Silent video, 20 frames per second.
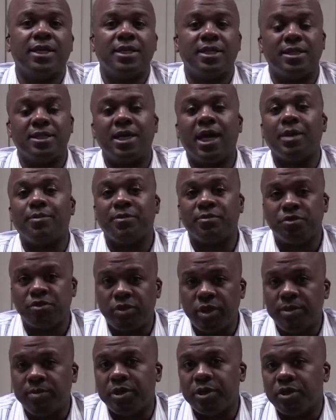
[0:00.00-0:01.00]
the type of
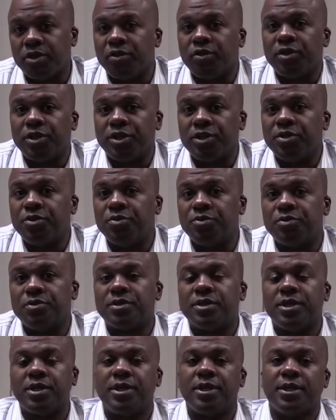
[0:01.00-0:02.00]
treatment you're going to use
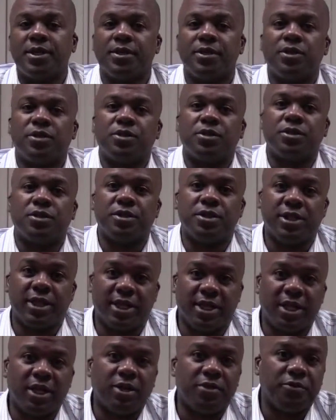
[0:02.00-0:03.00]
to
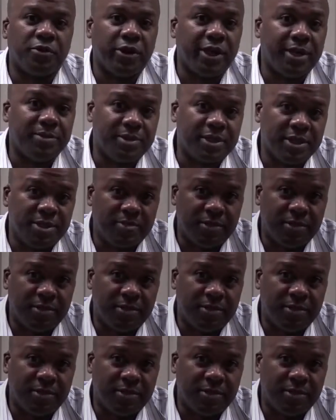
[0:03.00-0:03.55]
take care of your Hep C